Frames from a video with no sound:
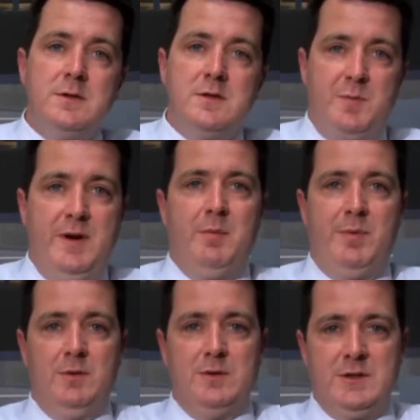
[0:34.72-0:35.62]
Speedeck
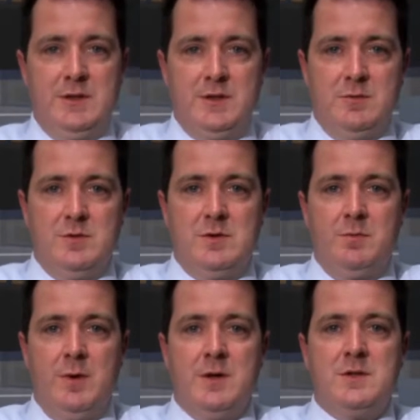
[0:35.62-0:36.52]
Building Systems,
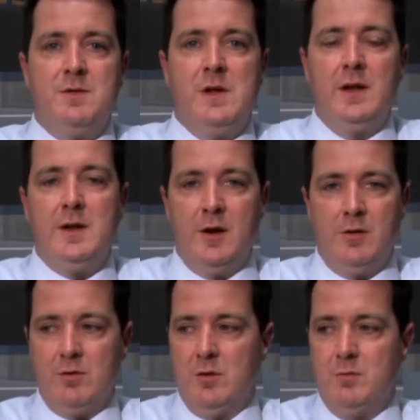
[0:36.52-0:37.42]
part of the Alico
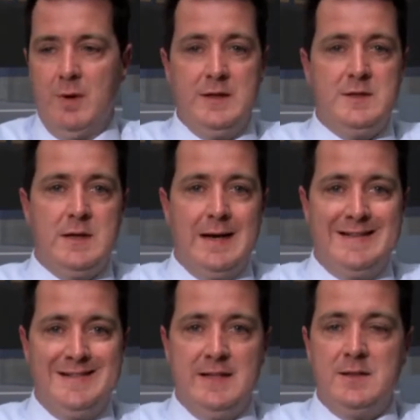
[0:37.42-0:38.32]
Group based
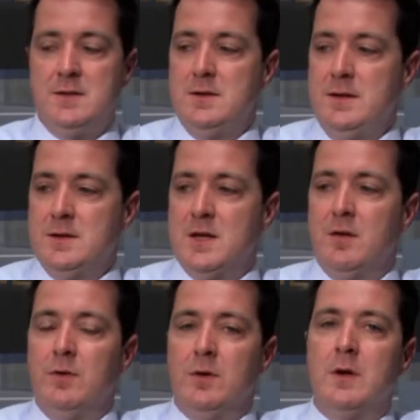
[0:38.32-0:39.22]
at Dis in
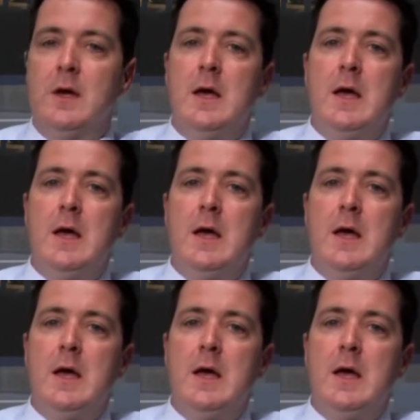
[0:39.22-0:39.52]
Suffolk,